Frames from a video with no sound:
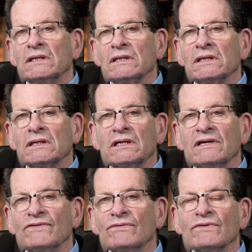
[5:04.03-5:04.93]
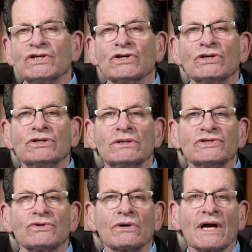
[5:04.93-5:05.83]
If you return to
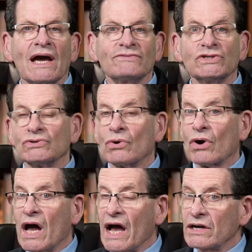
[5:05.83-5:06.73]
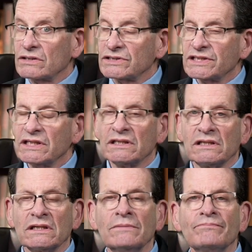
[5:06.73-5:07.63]
historic averages or higher
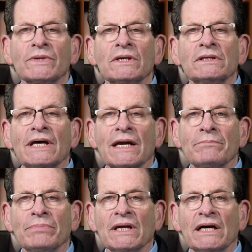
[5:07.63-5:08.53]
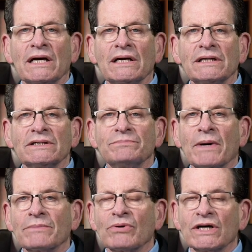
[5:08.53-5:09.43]
still, that implies
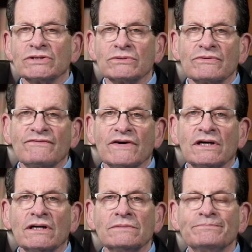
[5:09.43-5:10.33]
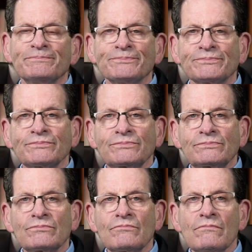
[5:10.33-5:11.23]
bond prices fall,
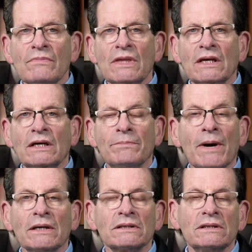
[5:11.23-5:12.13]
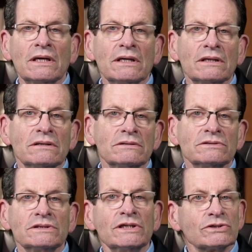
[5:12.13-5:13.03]
and
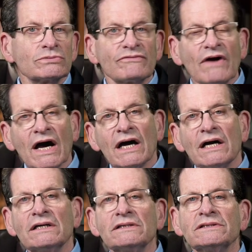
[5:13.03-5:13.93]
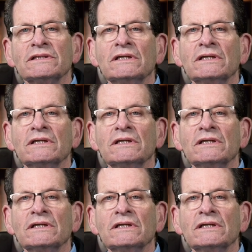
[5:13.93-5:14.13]
yields would rise.